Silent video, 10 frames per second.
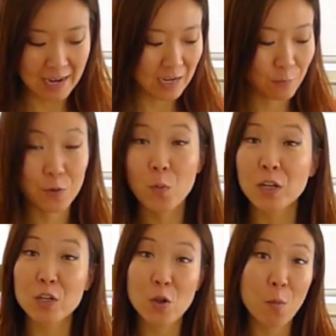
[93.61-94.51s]
And if you
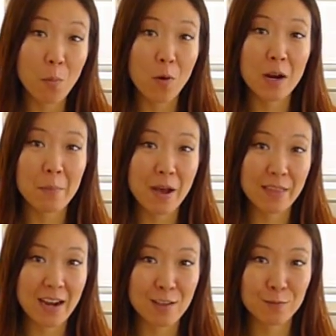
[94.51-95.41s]
want to know more about
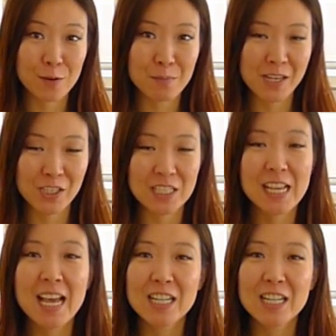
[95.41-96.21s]
that information,